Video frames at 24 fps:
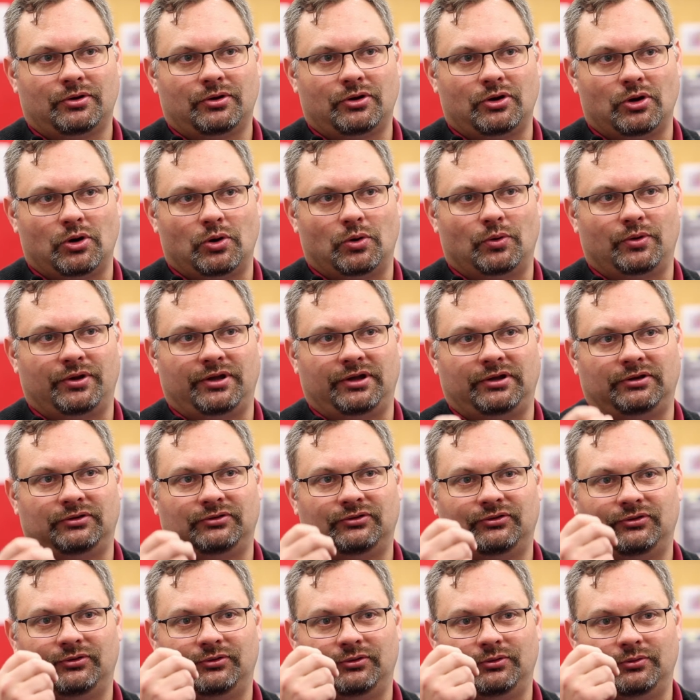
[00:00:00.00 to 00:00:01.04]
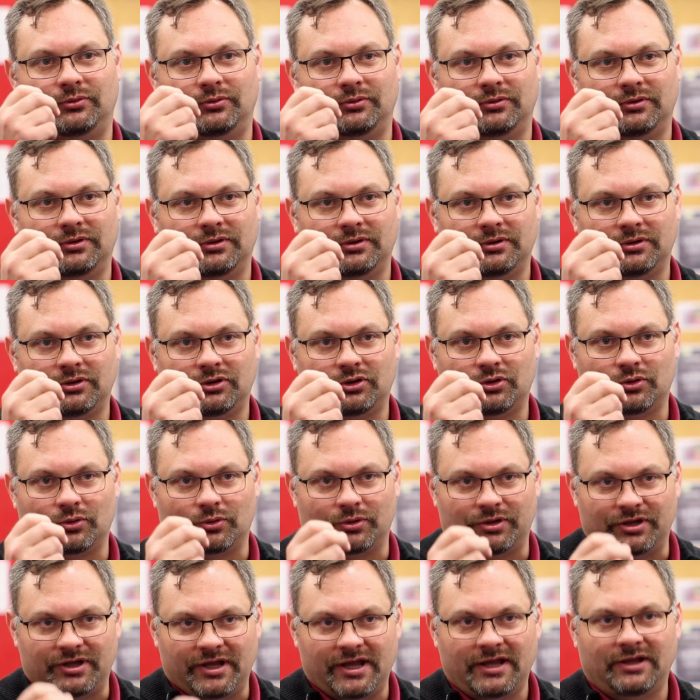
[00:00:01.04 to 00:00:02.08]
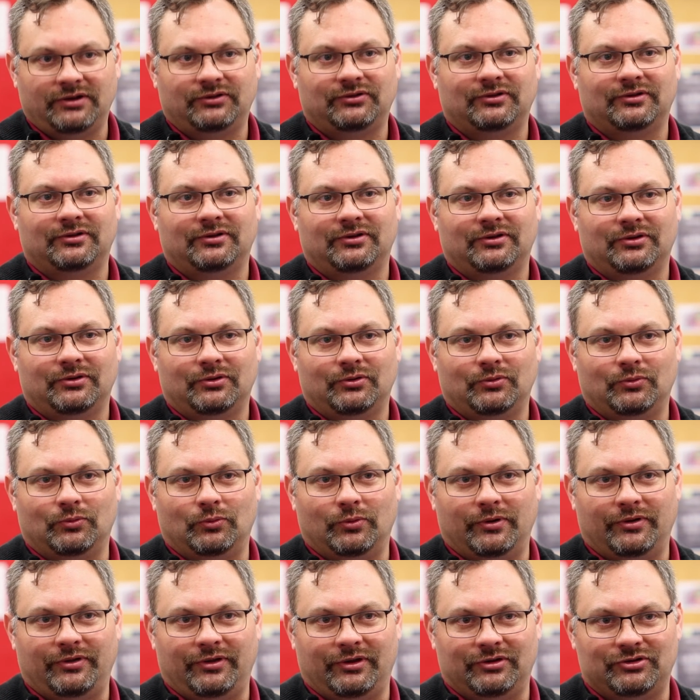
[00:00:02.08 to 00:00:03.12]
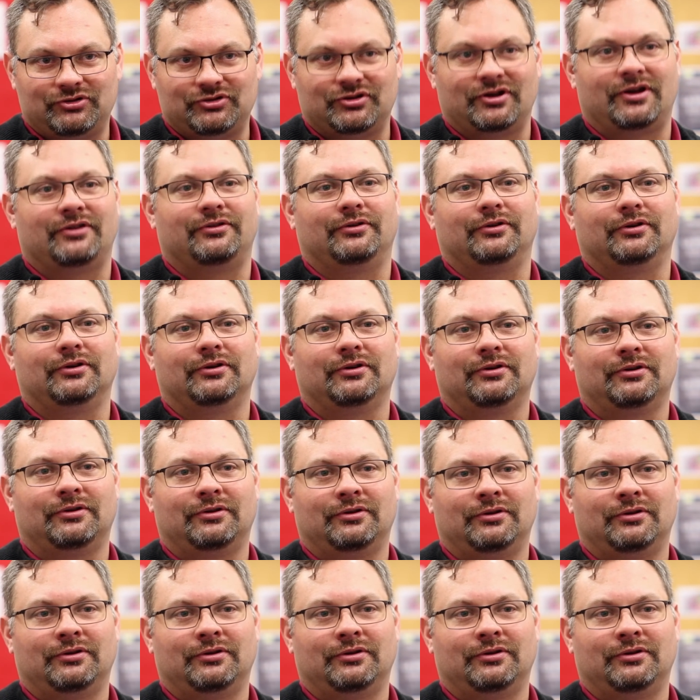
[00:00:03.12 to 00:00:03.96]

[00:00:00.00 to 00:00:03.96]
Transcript: going to create with each other